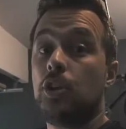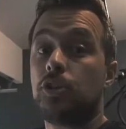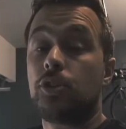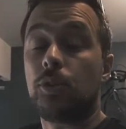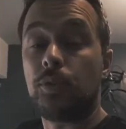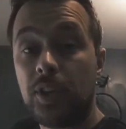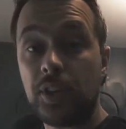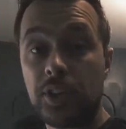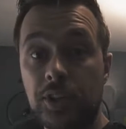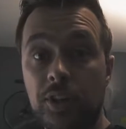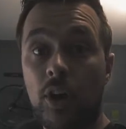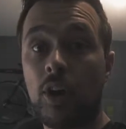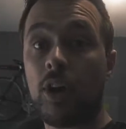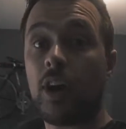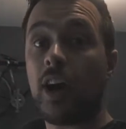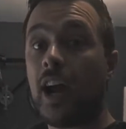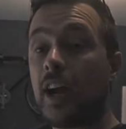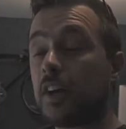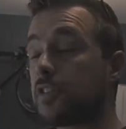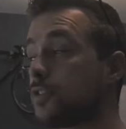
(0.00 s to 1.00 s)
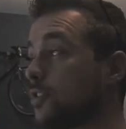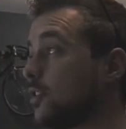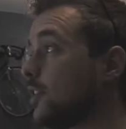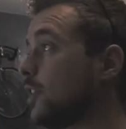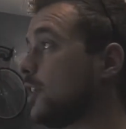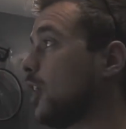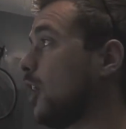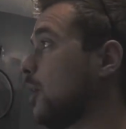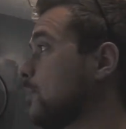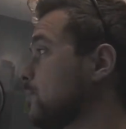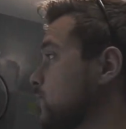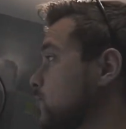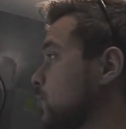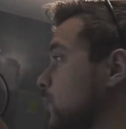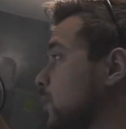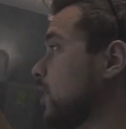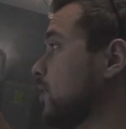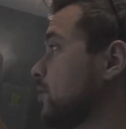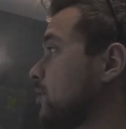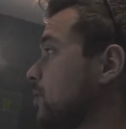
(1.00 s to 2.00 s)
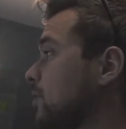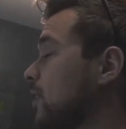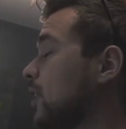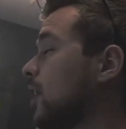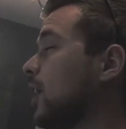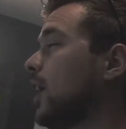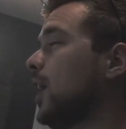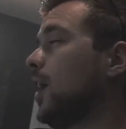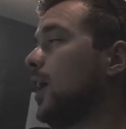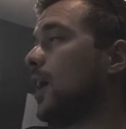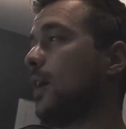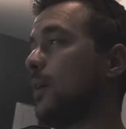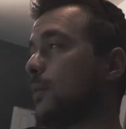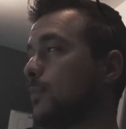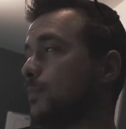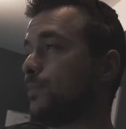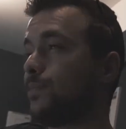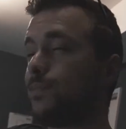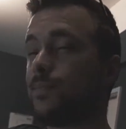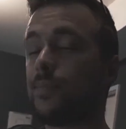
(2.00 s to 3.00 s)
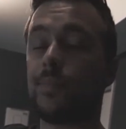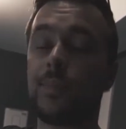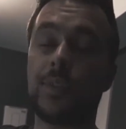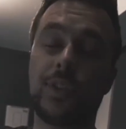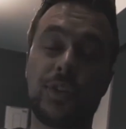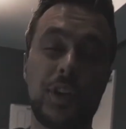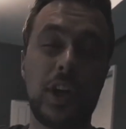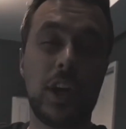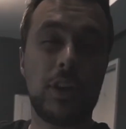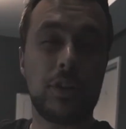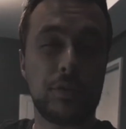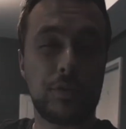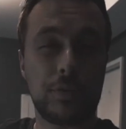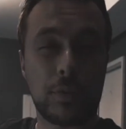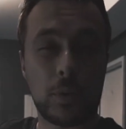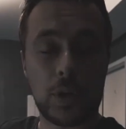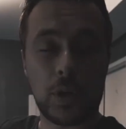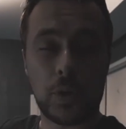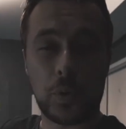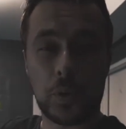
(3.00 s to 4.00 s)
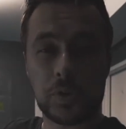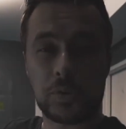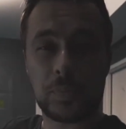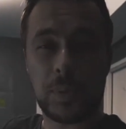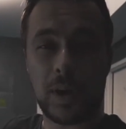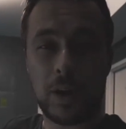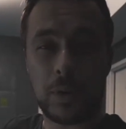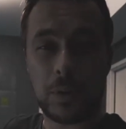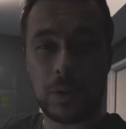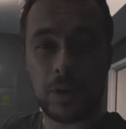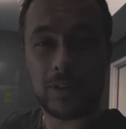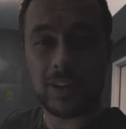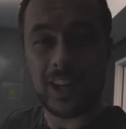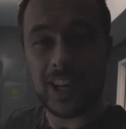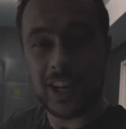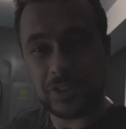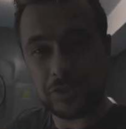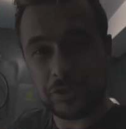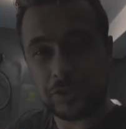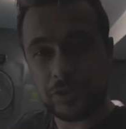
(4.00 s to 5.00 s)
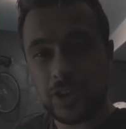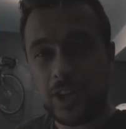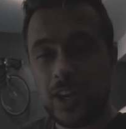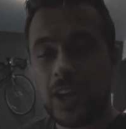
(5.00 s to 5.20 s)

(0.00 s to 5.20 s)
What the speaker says: So this car actually comes with 340 horsepower-ish.